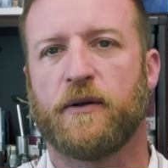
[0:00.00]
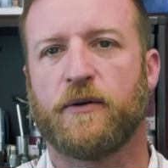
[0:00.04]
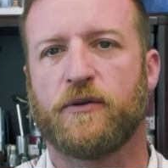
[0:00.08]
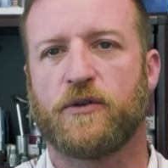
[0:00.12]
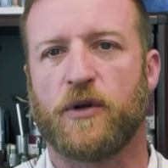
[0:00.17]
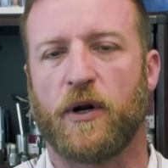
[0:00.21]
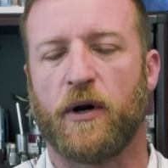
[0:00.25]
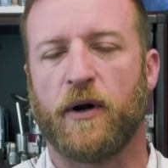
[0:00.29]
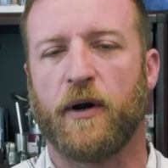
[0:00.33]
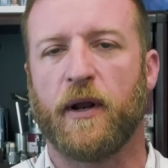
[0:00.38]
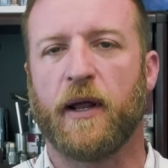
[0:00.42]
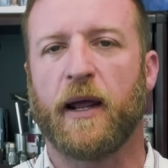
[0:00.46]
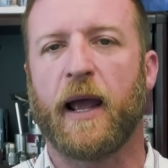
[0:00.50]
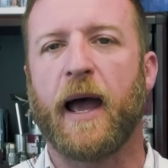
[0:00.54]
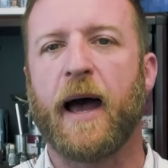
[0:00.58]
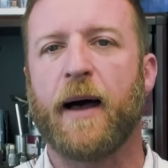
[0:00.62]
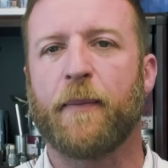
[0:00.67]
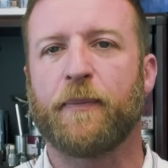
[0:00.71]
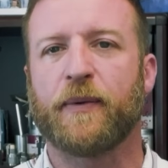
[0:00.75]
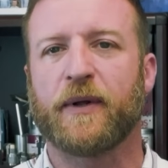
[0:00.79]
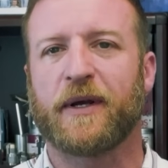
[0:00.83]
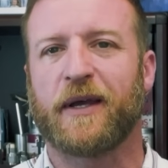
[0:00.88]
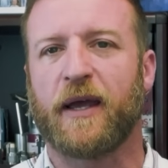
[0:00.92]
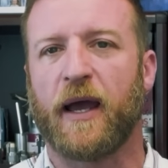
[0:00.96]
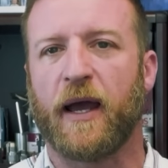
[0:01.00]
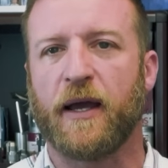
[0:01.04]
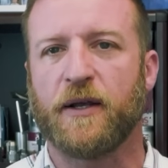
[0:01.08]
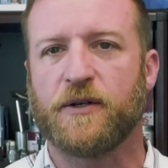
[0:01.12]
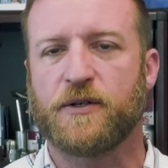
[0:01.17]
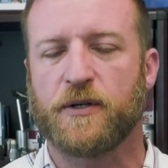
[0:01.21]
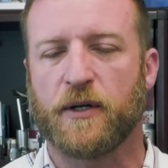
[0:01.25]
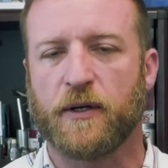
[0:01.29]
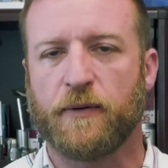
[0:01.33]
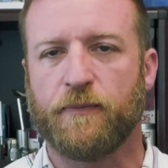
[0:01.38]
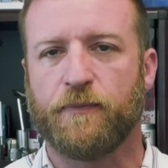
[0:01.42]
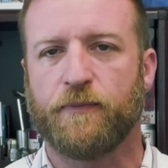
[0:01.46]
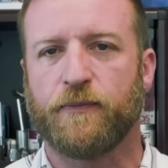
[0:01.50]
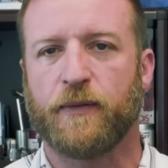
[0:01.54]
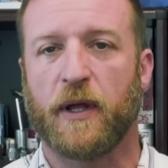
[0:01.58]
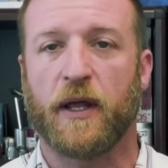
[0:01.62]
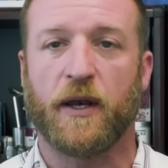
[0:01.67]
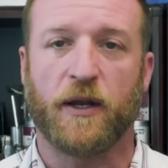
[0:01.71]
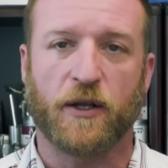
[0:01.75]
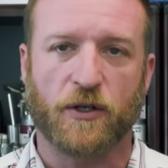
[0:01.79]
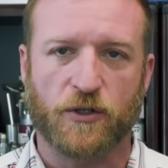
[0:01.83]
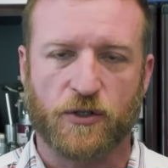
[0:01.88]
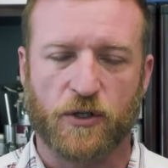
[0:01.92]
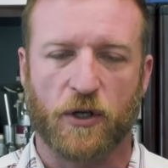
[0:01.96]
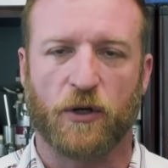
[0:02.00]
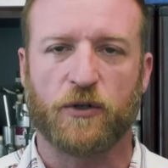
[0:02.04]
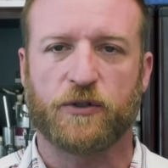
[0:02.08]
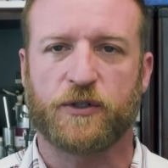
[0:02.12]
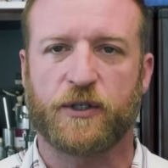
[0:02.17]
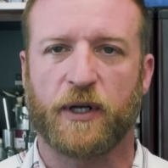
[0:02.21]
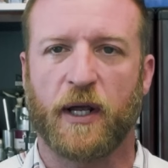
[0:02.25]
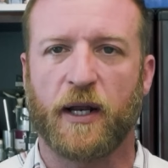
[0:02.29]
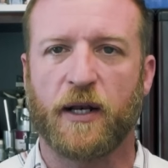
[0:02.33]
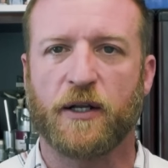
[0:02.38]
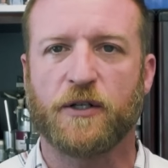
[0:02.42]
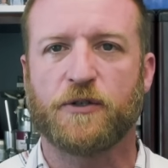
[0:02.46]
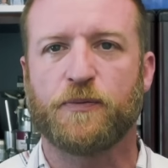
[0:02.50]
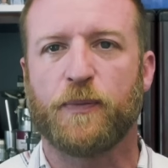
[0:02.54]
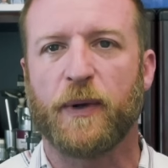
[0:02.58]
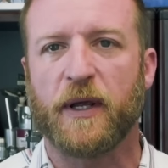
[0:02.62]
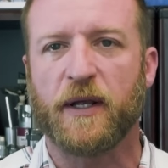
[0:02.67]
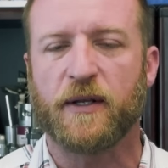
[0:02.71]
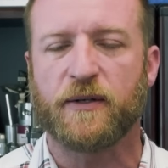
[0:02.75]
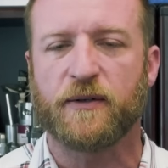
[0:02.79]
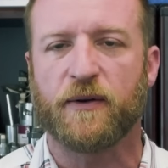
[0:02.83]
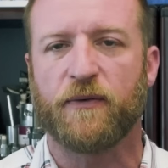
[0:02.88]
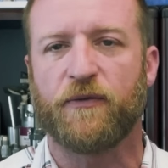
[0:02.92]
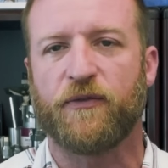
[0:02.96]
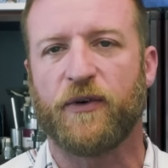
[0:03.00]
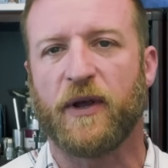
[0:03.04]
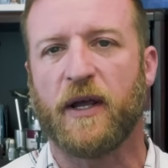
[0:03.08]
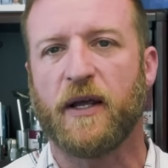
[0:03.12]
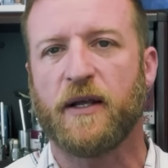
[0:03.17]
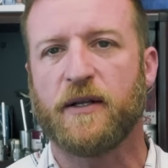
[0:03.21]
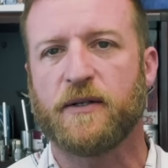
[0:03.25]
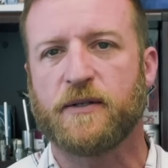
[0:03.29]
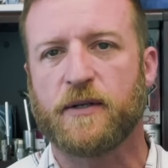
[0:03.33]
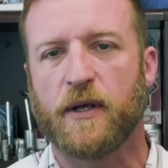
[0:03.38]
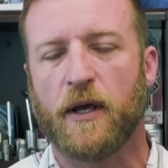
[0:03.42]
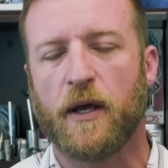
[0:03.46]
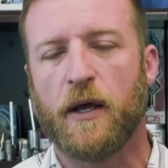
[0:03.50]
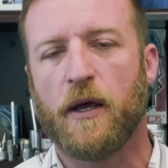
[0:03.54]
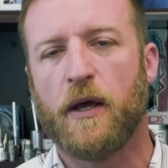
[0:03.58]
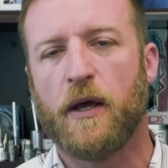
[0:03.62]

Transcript: turning application and the associated speeds and feeds?